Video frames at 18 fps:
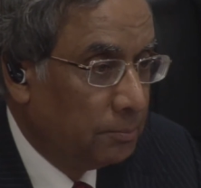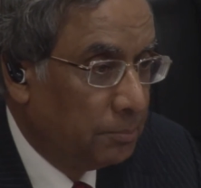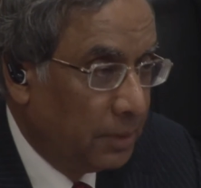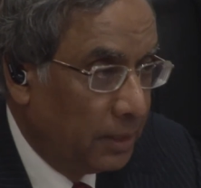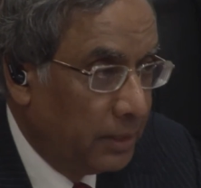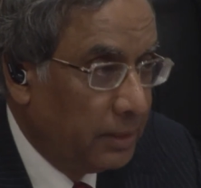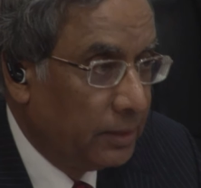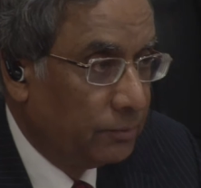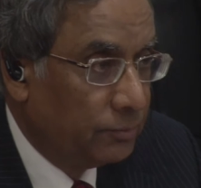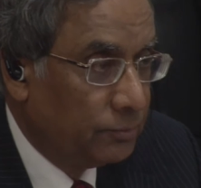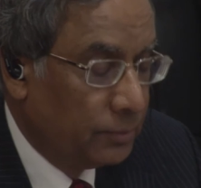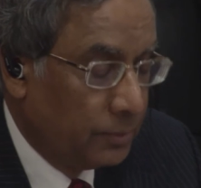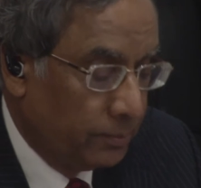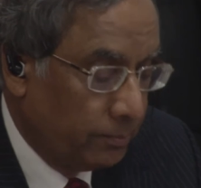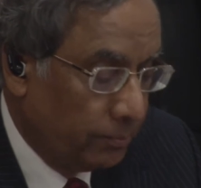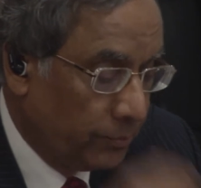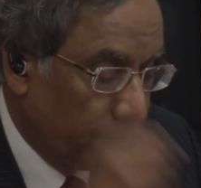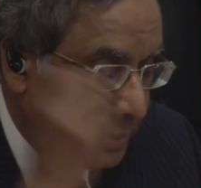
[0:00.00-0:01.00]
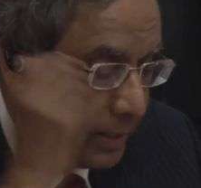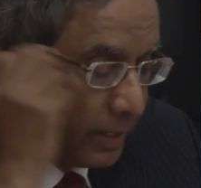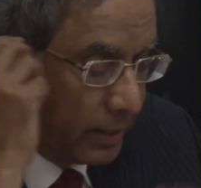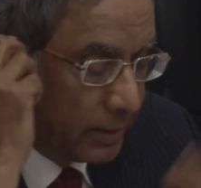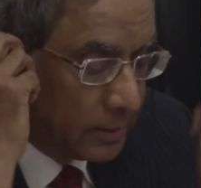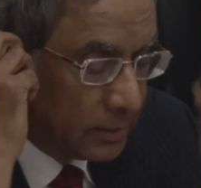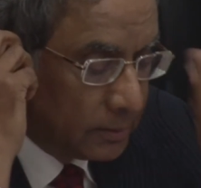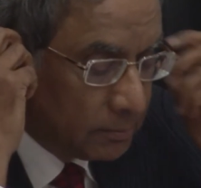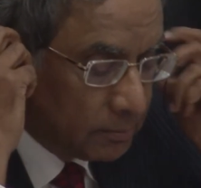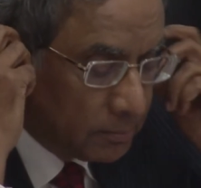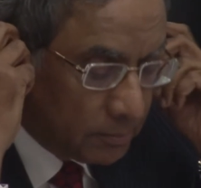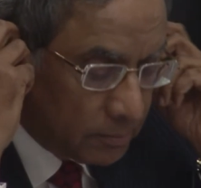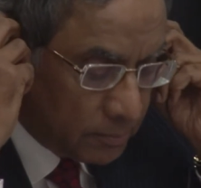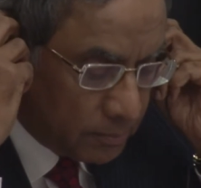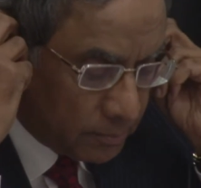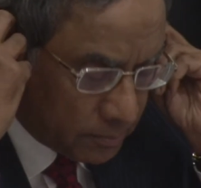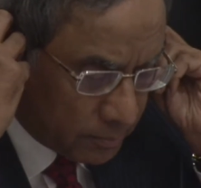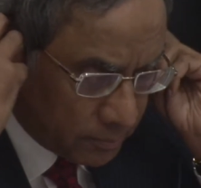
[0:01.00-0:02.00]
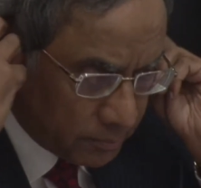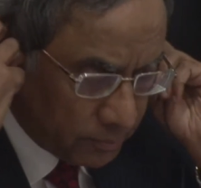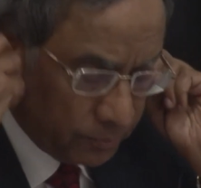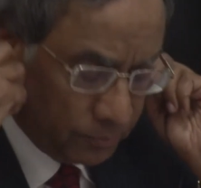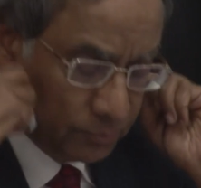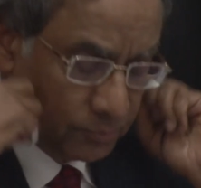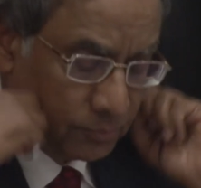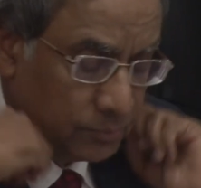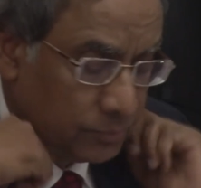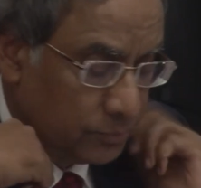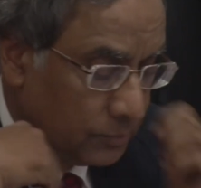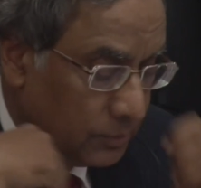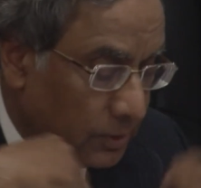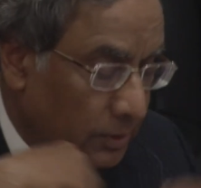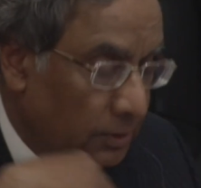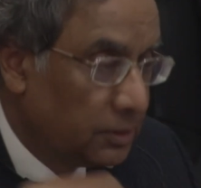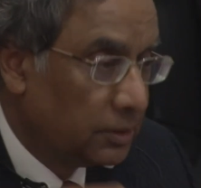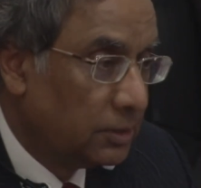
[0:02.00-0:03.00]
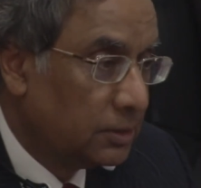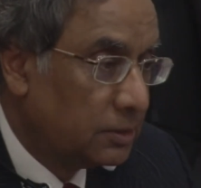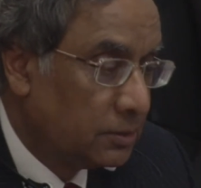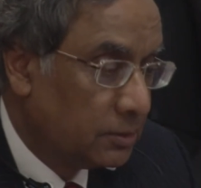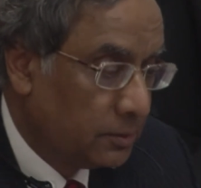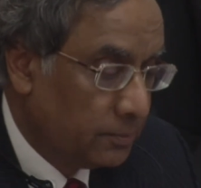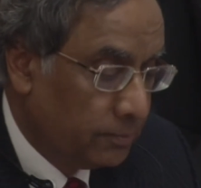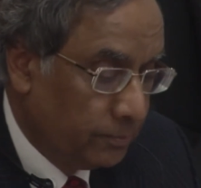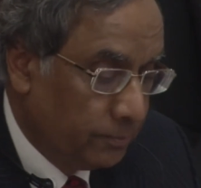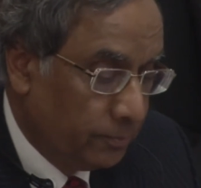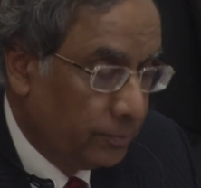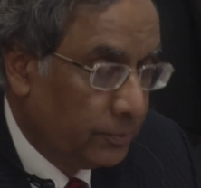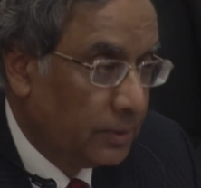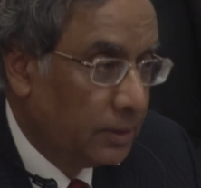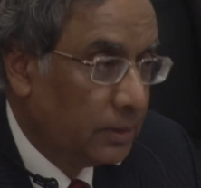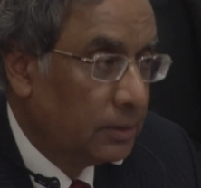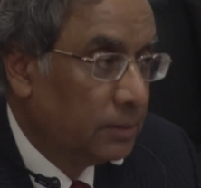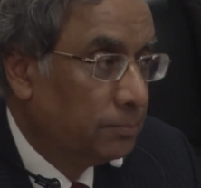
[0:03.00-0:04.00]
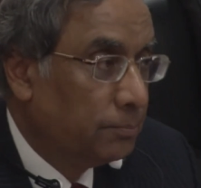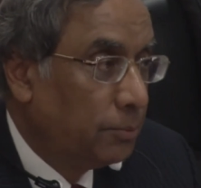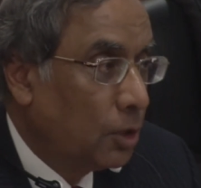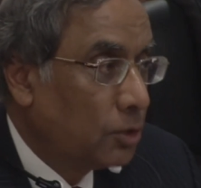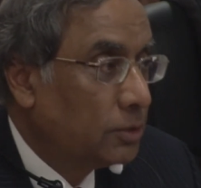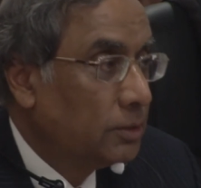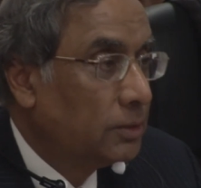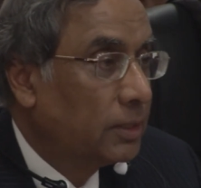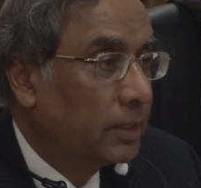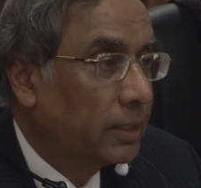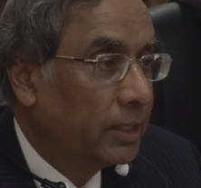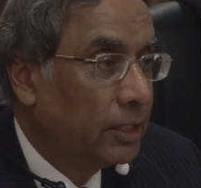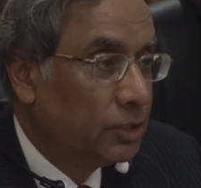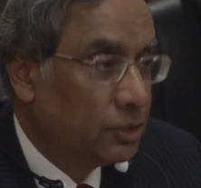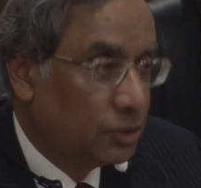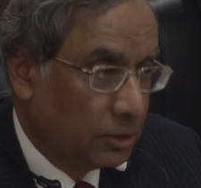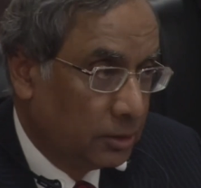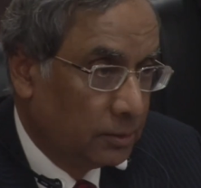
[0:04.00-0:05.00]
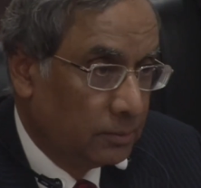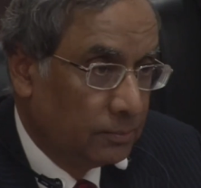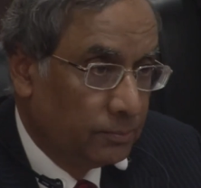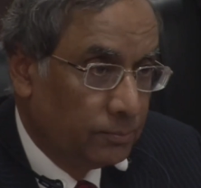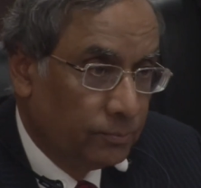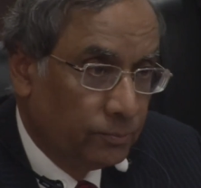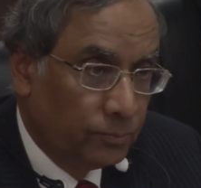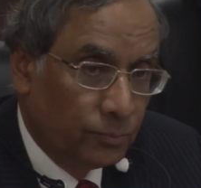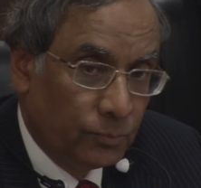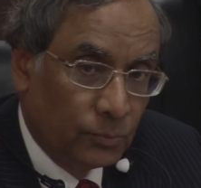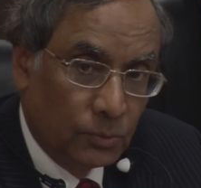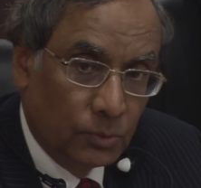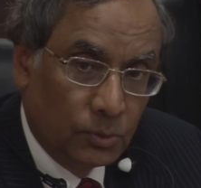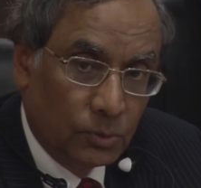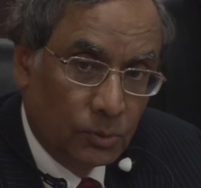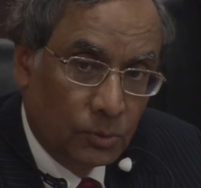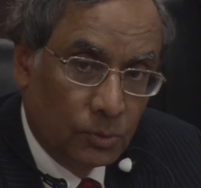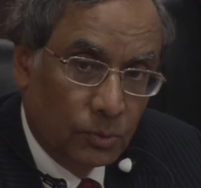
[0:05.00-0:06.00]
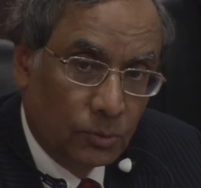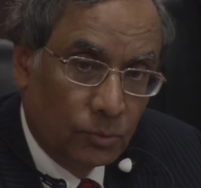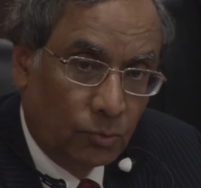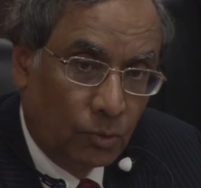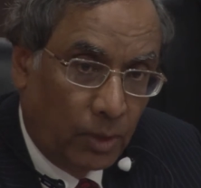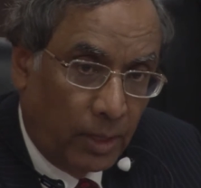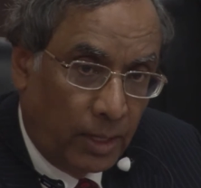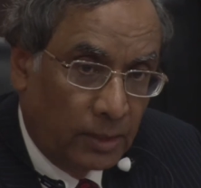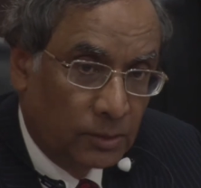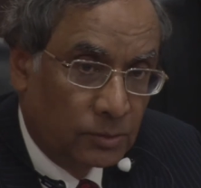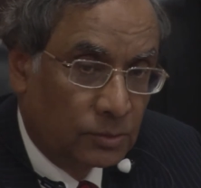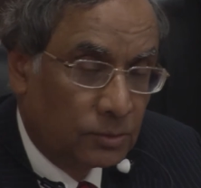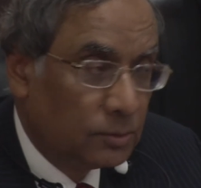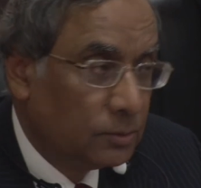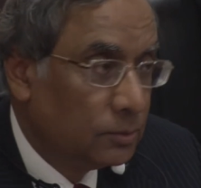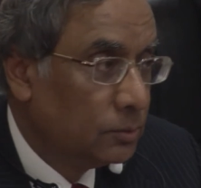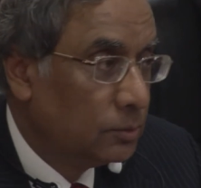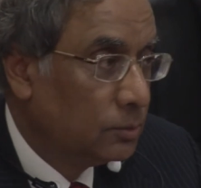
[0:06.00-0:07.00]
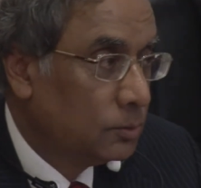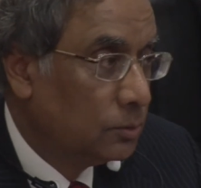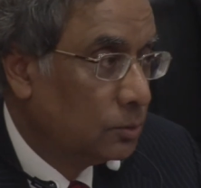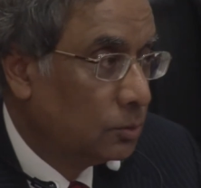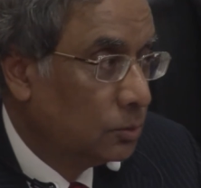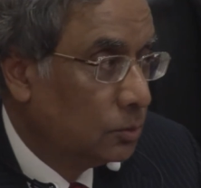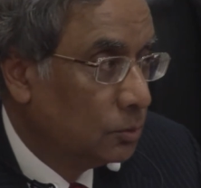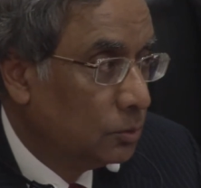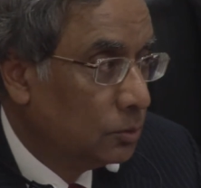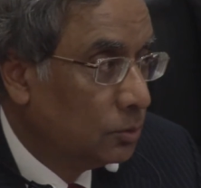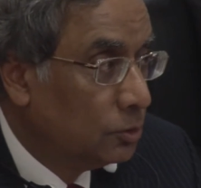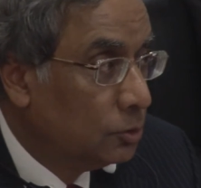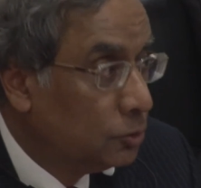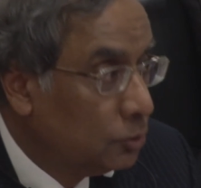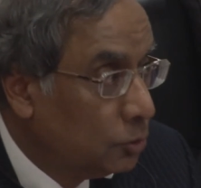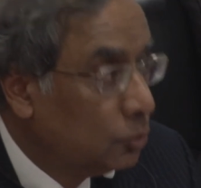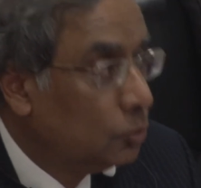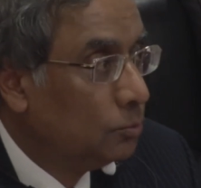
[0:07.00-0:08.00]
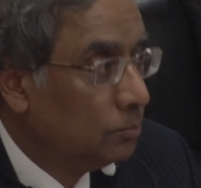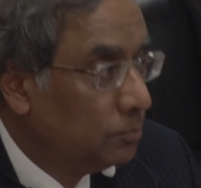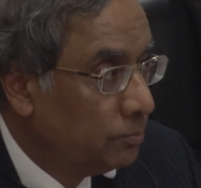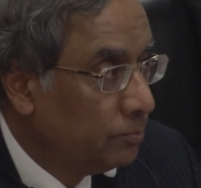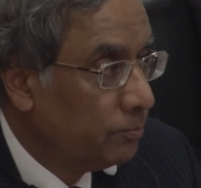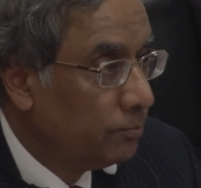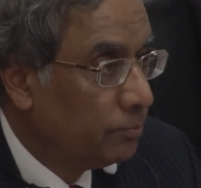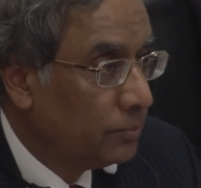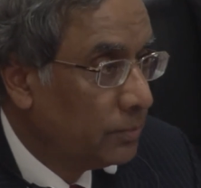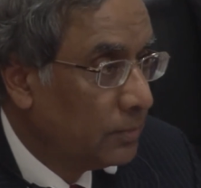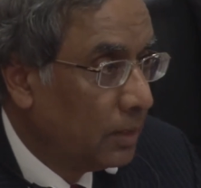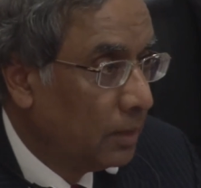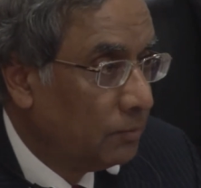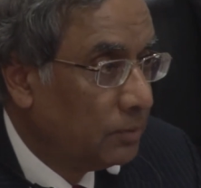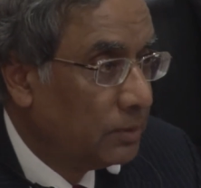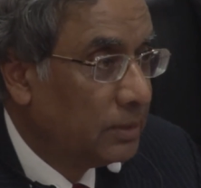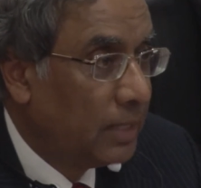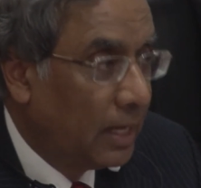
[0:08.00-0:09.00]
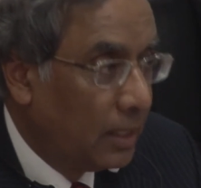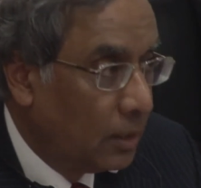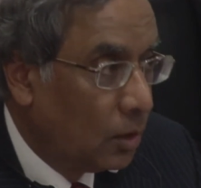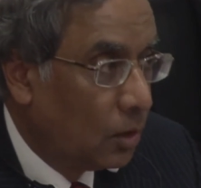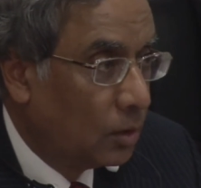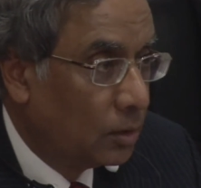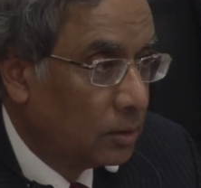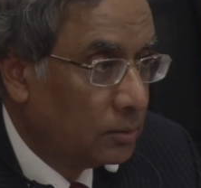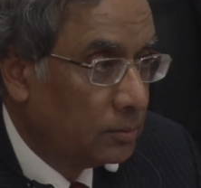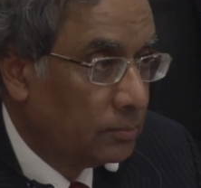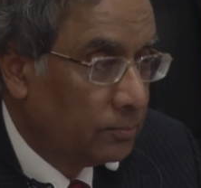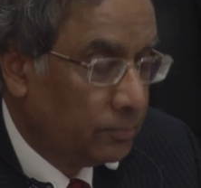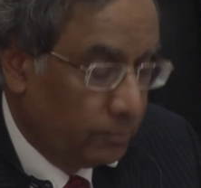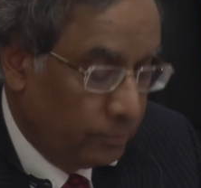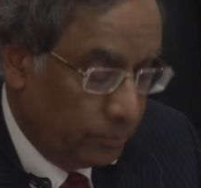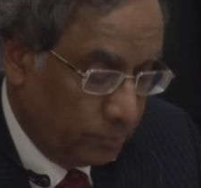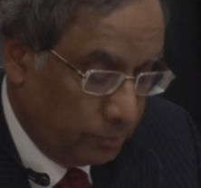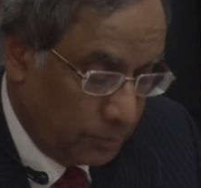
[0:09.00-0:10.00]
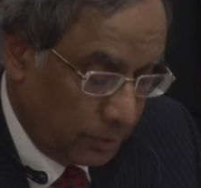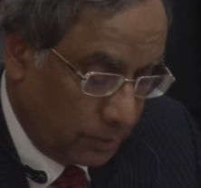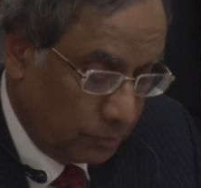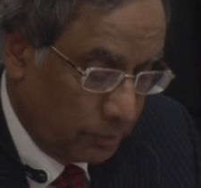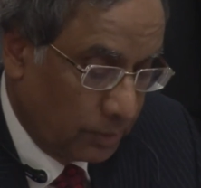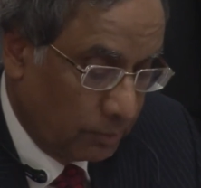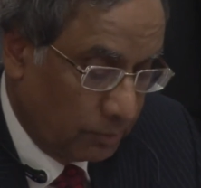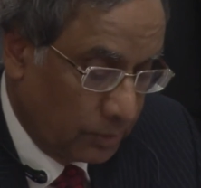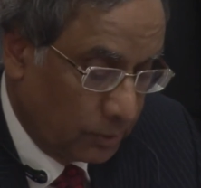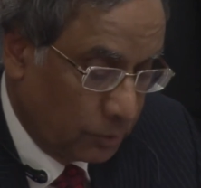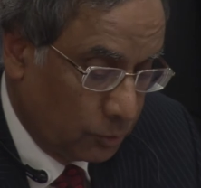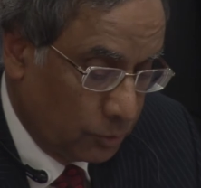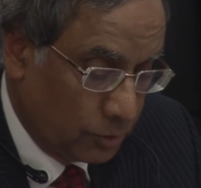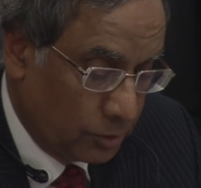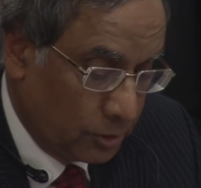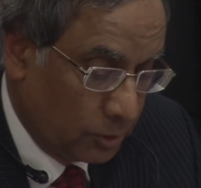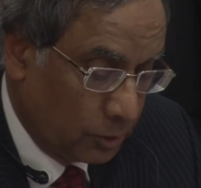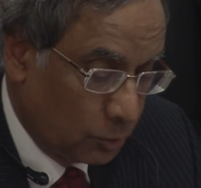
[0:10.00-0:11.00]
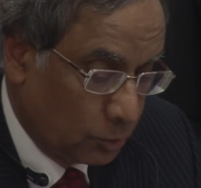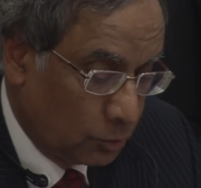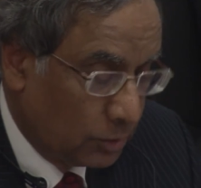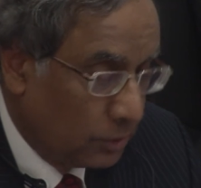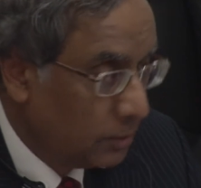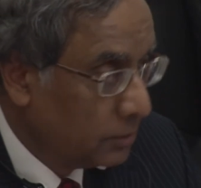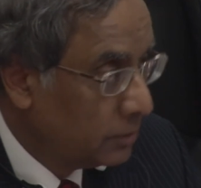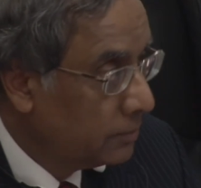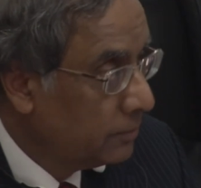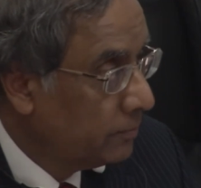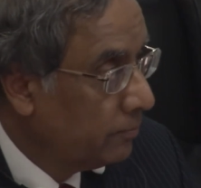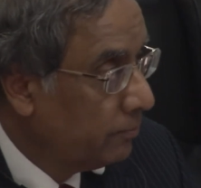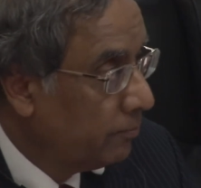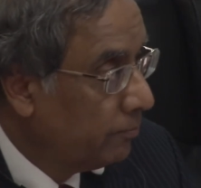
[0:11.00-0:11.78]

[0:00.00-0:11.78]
believe that this is an important occasion for us to resume our dialogue between our two institutions.